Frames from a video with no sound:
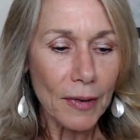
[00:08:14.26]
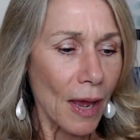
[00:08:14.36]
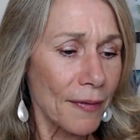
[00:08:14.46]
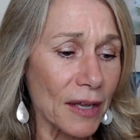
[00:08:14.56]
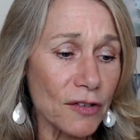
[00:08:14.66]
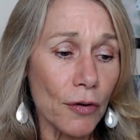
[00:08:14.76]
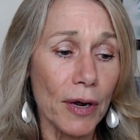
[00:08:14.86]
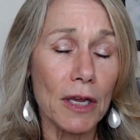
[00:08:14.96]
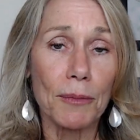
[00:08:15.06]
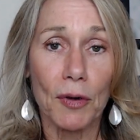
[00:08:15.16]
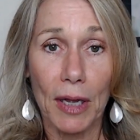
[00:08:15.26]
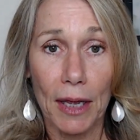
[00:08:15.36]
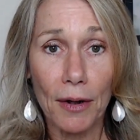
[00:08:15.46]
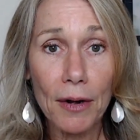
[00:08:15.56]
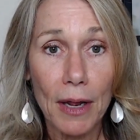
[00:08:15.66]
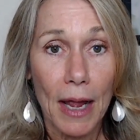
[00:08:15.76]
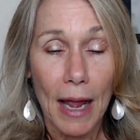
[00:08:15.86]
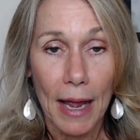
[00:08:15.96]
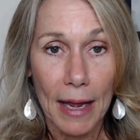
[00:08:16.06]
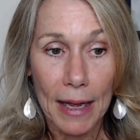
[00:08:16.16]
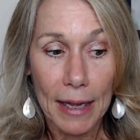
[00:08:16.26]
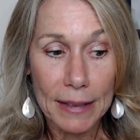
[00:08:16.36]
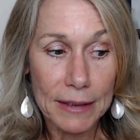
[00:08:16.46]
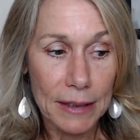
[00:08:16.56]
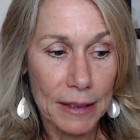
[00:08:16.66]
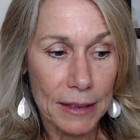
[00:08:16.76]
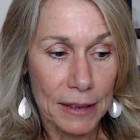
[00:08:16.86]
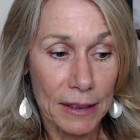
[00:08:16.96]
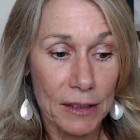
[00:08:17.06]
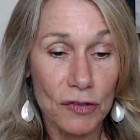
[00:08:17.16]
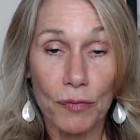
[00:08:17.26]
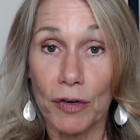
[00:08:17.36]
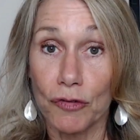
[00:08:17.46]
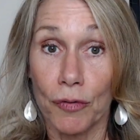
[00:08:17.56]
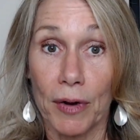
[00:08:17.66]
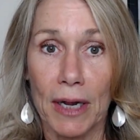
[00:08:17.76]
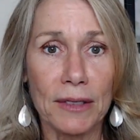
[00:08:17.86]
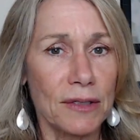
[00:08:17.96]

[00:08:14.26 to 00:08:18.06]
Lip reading: and that's our great communicator. And it is retrograde.